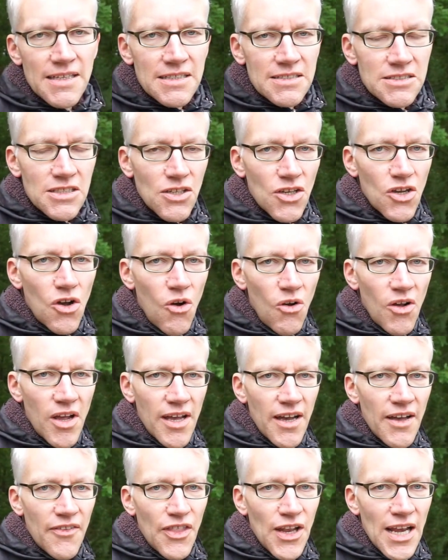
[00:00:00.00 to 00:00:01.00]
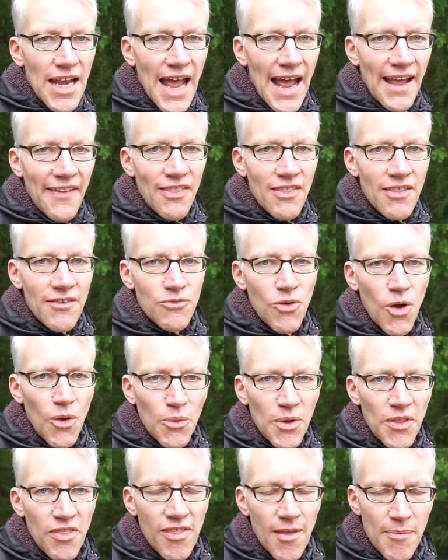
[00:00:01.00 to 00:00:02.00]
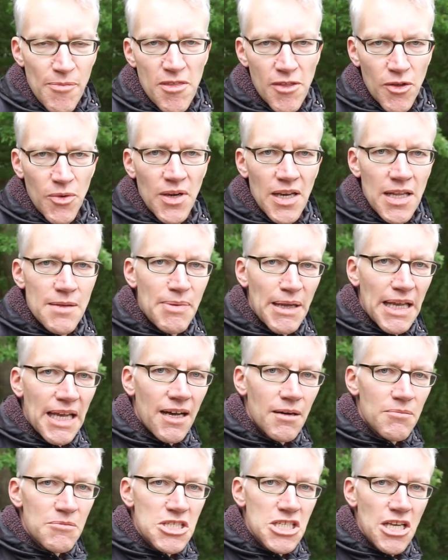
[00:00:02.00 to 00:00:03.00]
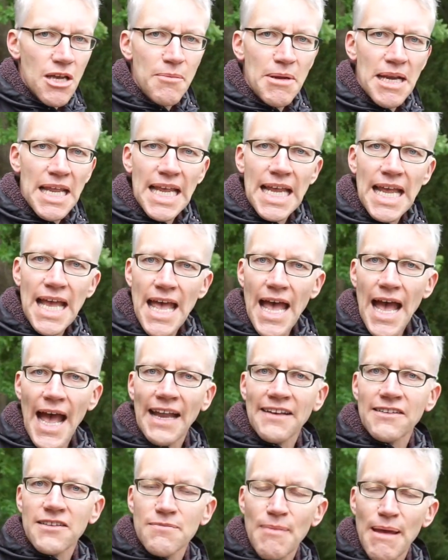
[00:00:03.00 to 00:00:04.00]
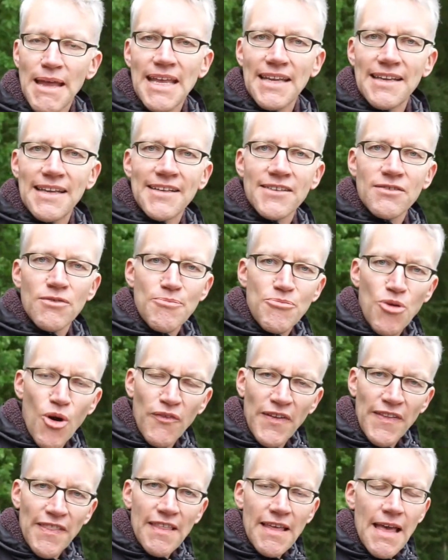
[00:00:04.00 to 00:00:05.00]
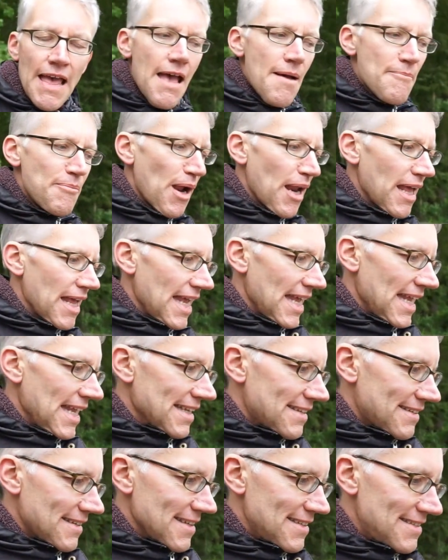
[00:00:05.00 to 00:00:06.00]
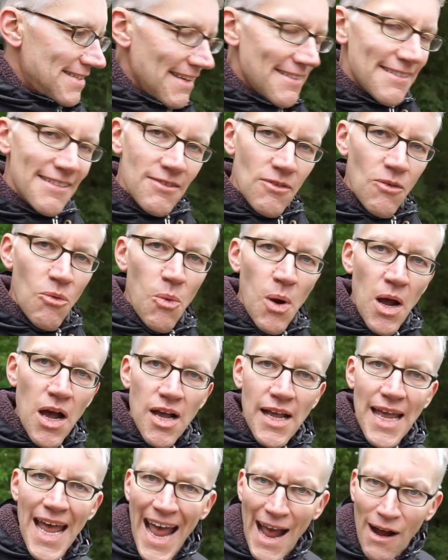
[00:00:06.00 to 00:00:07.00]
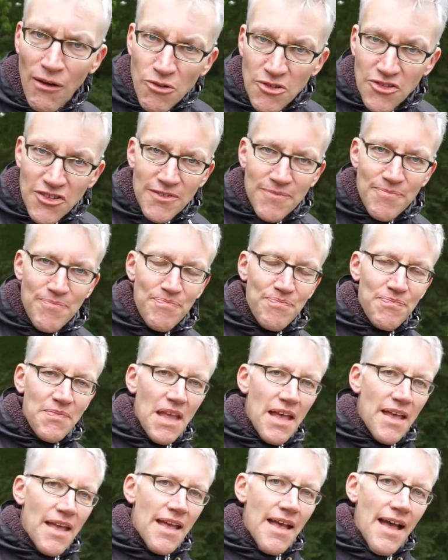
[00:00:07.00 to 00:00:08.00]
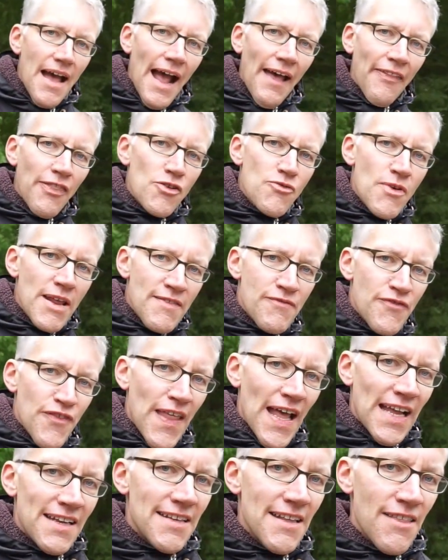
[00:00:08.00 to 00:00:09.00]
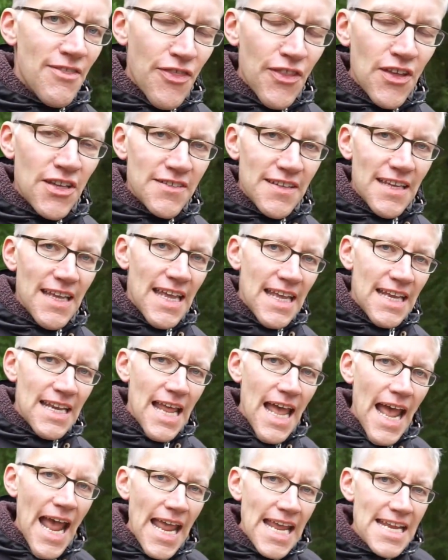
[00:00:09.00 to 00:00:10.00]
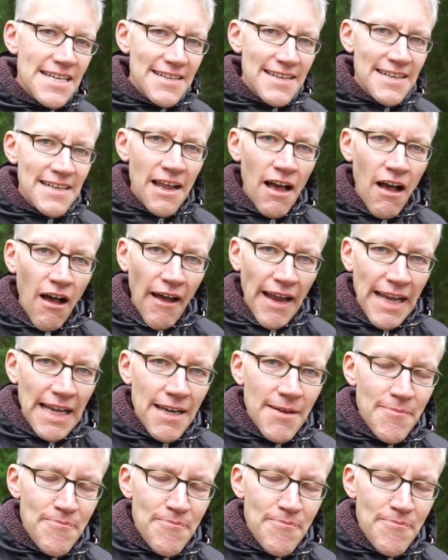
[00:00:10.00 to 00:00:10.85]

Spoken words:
to conquer the lands of what would subsequently become Germany, and to make it into a province. But it didn't work out, and the reason for that is that in AD 9,